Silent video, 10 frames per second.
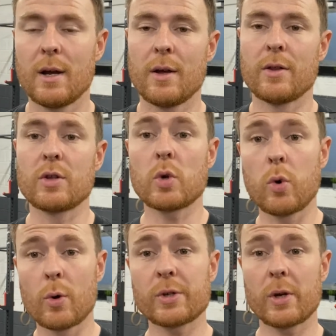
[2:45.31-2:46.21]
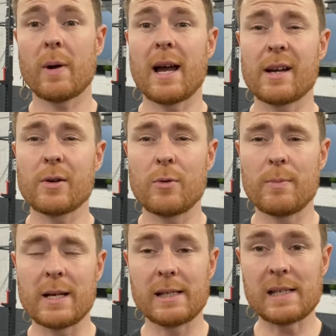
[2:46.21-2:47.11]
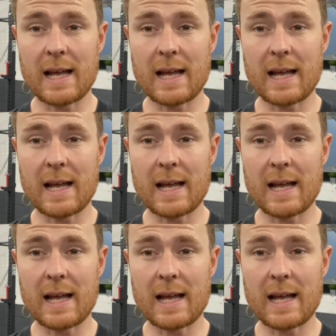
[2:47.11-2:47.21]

The torso angle means